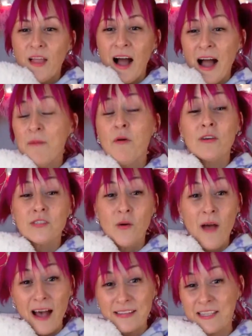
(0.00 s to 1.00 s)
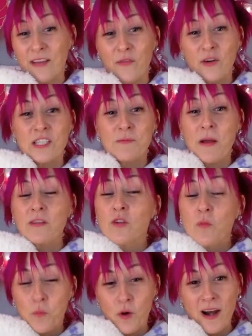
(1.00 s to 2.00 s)
I'm also asking for a
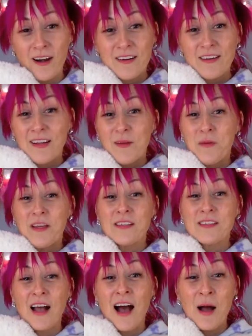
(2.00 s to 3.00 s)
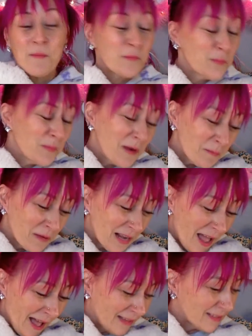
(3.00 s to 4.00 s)
special prayer because I'm going to
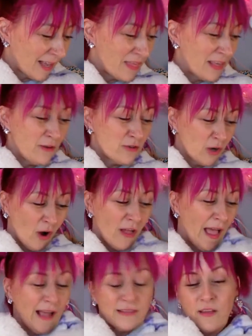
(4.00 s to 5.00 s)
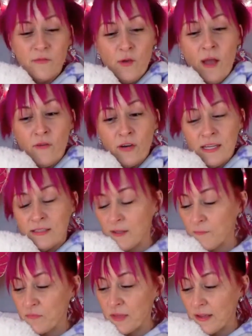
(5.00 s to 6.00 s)
ask. I think you should all ask if you ever need
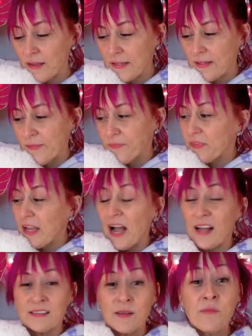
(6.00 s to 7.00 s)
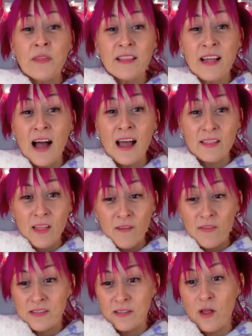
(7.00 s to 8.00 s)
something. Something that I love
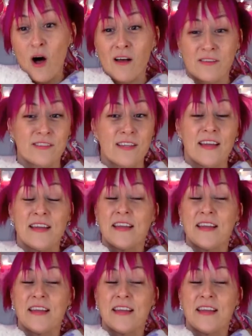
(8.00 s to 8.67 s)
is lost.